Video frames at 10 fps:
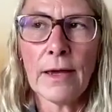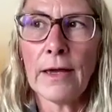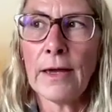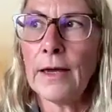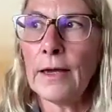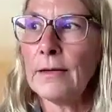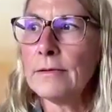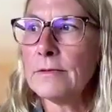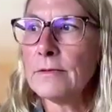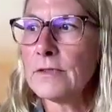
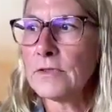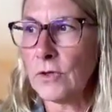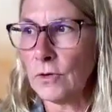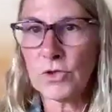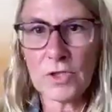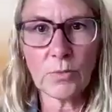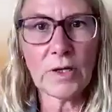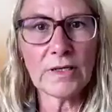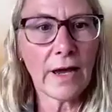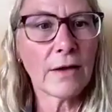And so she
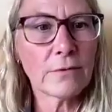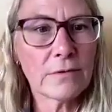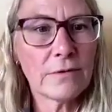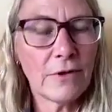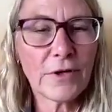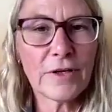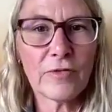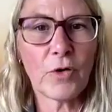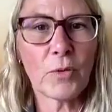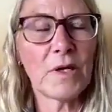went out looking
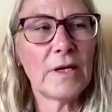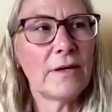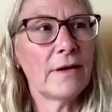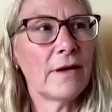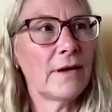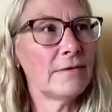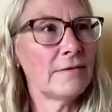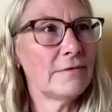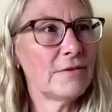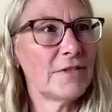for me.
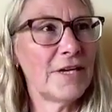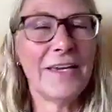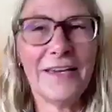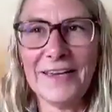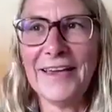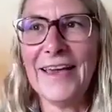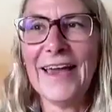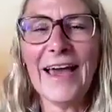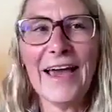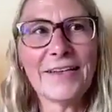And she
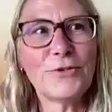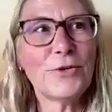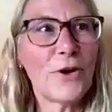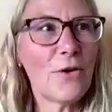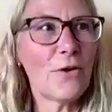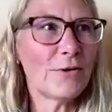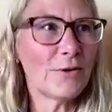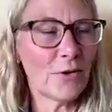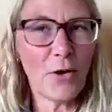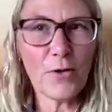had to go,
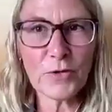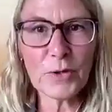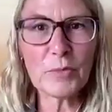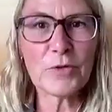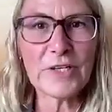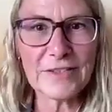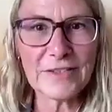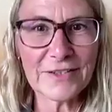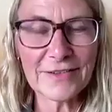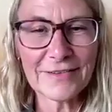over a
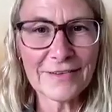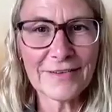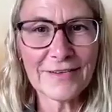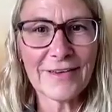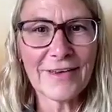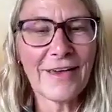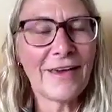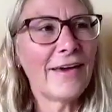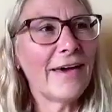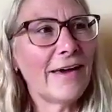bridge.
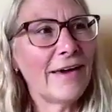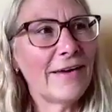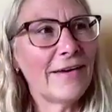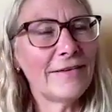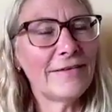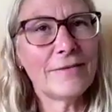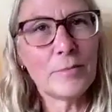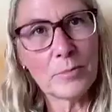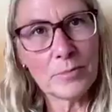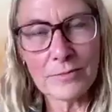And
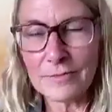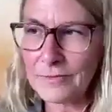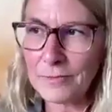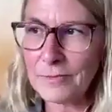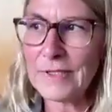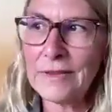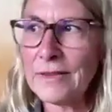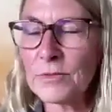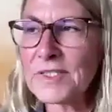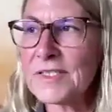
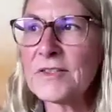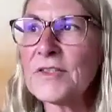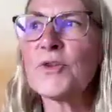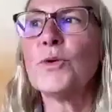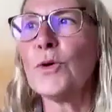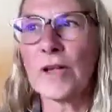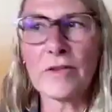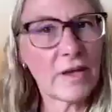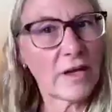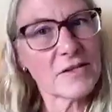there was a school
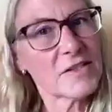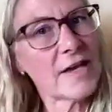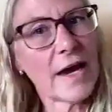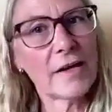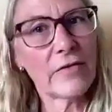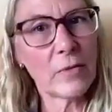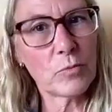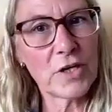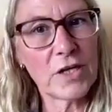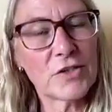on the other side of the
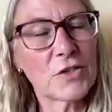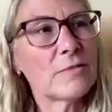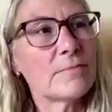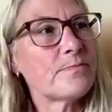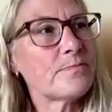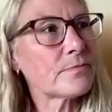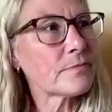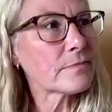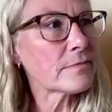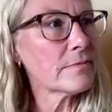bridge.
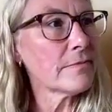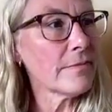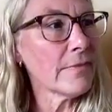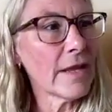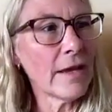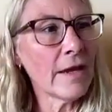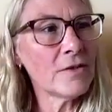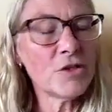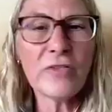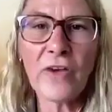
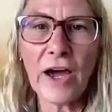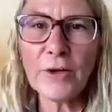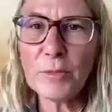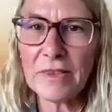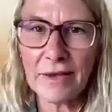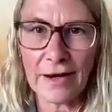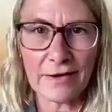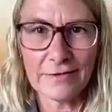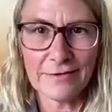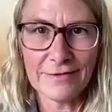And she found me
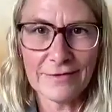there.